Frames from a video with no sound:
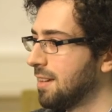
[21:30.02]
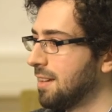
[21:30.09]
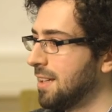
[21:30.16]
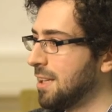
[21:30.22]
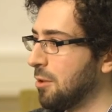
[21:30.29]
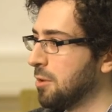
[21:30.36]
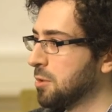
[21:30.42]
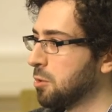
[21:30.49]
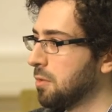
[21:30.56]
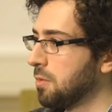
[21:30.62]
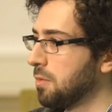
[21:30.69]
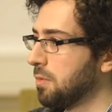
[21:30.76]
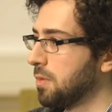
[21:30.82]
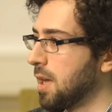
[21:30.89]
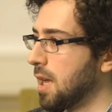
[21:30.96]
you know, there's sort of
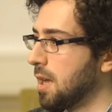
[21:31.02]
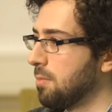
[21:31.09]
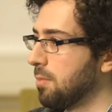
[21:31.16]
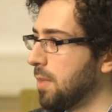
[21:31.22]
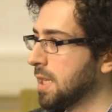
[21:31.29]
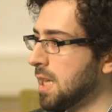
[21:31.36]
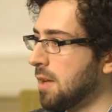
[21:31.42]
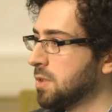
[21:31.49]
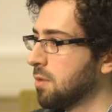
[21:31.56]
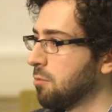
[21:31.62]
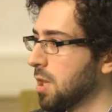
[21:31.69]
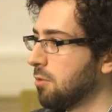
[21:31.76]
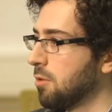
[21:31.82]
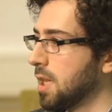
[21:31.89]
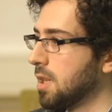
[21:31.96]
um, it's obviously
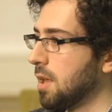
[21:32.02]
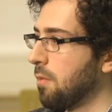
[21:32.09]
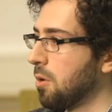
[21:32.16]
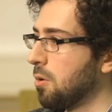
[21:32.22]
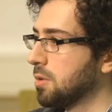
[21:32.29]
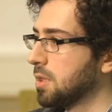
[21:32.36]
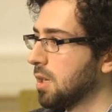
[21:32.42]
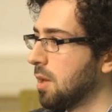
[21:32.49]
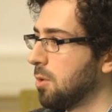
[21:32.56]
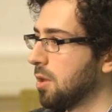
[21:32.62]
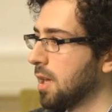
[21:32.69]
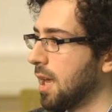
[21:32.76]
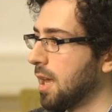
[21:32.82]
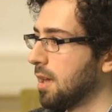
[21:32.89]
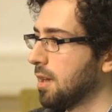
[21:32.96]
really really difficult to
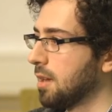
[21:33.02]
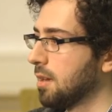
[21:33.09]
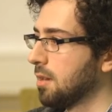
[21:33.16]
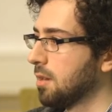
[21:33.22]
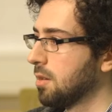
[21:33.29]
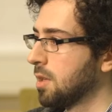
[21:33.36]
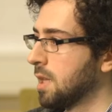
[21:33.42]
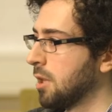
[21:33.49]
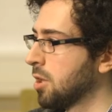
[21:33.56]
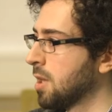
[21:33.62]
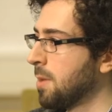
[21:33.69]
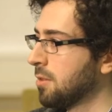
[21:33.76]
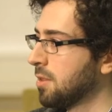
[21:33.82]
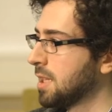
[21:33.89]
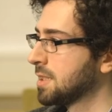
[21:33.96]
communicate clearly
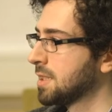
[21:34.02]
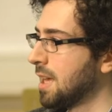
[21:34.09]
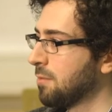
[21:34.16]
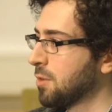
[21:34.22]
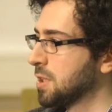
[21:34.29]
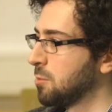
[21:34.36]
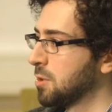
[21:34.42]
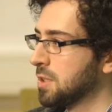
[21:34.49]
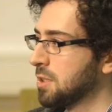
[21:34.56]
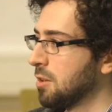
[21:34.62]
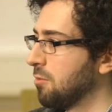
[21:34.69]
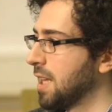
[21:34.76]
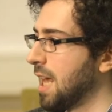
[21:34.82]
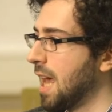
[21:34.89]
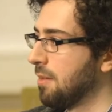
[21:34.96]
about this stuff because we just don't
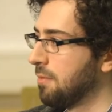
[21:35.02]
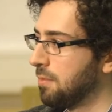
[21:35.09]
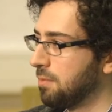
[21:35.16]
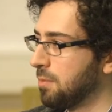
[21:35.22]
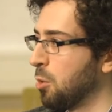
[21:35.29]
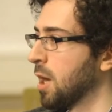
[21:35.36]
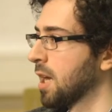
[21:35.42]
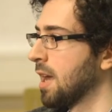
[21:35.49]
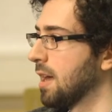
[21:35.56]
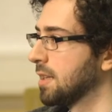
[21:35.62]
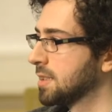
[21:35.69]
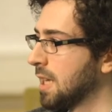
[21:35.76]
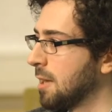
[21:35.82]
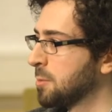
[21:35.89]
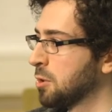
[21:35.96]
really have the right
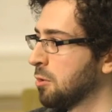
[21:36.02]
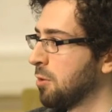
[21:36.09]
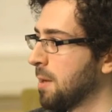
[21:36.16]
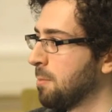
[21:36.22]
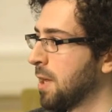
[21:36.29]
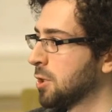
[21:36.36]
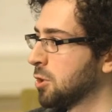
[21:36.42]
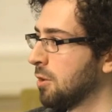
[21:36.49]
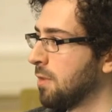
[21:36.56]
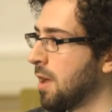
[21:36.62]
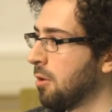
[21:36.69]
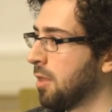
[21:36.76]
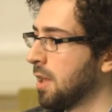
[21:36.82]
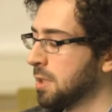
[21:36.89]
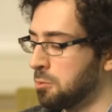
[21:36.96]
concepts or the right picture of how
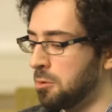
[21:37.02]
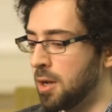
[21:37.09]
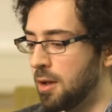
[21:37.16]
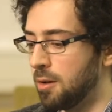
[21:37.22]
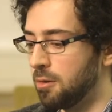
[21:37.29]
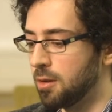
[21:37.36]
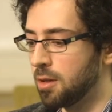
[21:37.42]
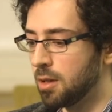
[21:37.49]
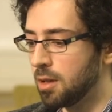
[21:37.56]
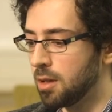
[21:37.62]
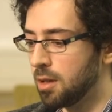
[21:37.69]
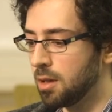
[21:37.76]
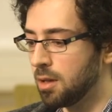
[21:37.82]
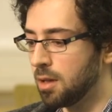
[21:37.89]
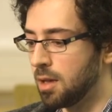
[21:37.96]
things will go.
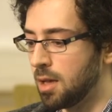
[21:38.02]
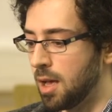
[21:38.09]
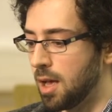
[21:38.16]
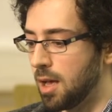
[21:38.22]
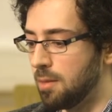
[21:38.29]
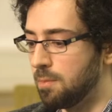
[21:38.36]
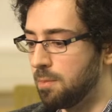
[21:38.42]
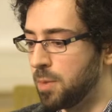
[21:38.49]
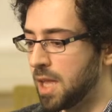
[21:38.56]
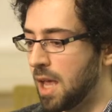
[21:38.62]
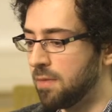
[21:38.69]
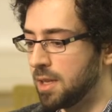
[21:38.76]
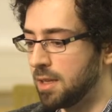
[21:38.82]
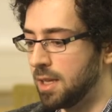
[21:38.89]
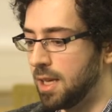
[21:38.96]
Um, but
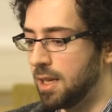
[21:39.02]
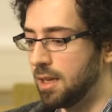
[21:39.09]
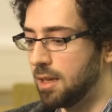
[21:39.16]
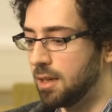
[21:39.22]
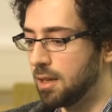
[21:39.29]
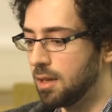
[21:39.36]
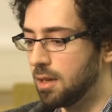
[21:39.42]
definitely,